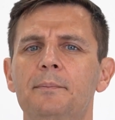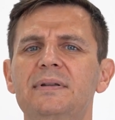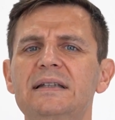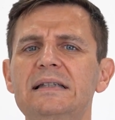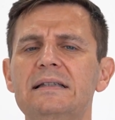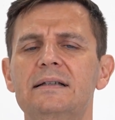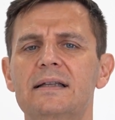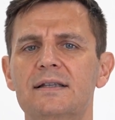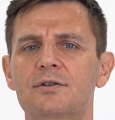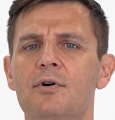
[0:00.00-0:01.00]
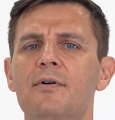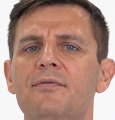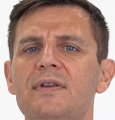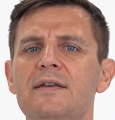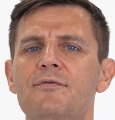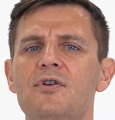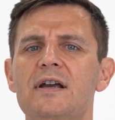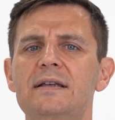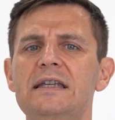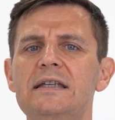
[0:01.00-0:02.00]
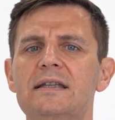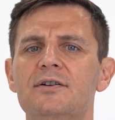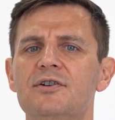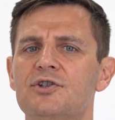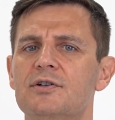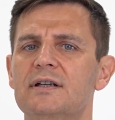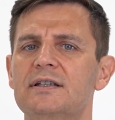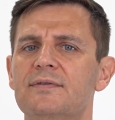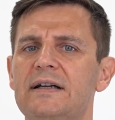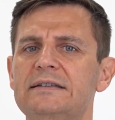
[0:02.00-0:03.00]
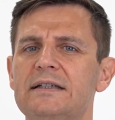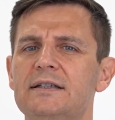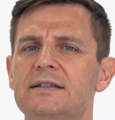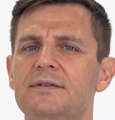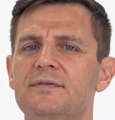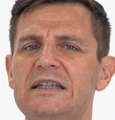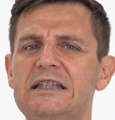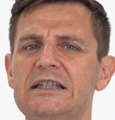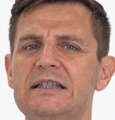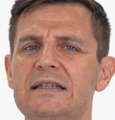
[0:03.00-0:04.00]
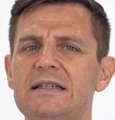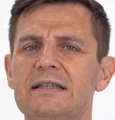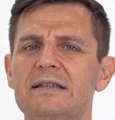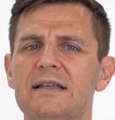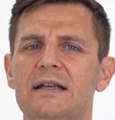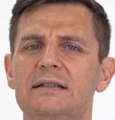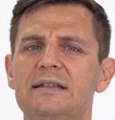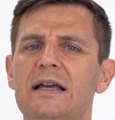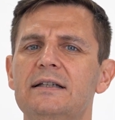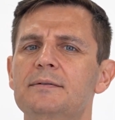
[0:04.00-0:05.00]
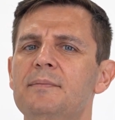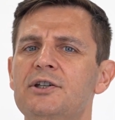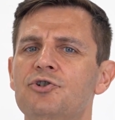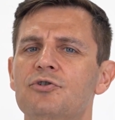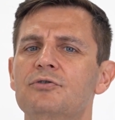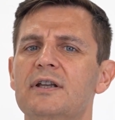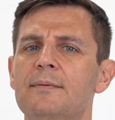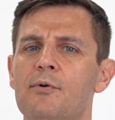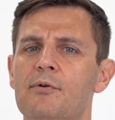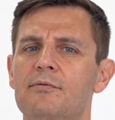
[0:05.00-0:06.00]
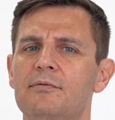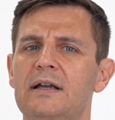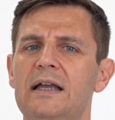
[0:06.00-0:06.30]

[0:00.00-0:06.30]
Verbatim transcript: Please let us know if you need a regenerative alternative in diseases like the mentioned above.